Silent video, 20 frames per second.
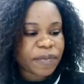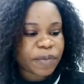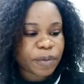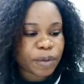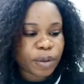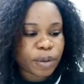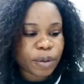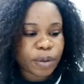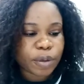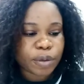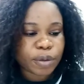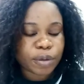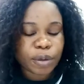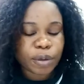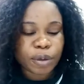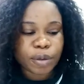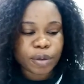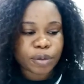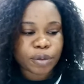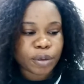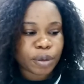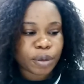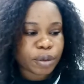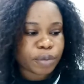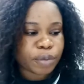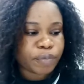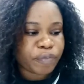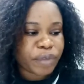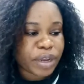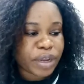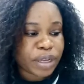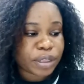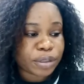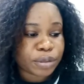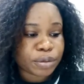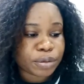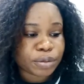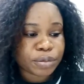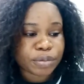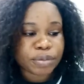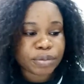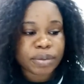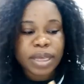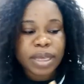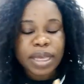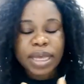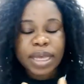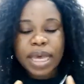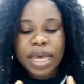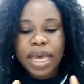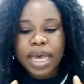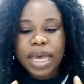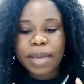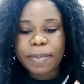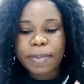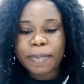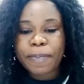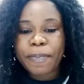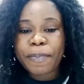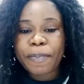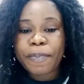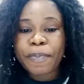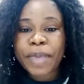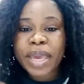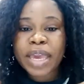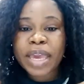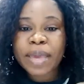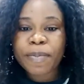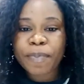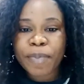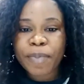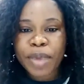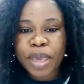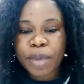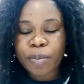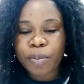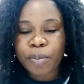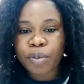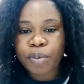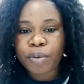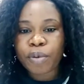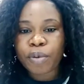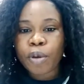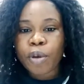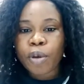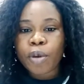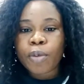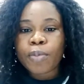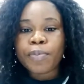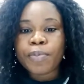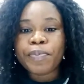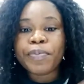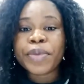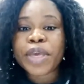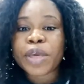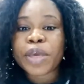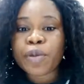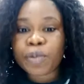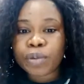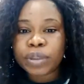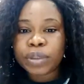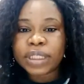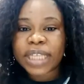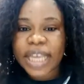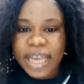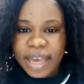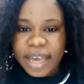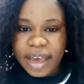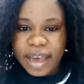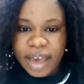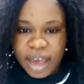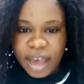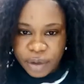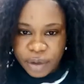you're ready to make people be who they are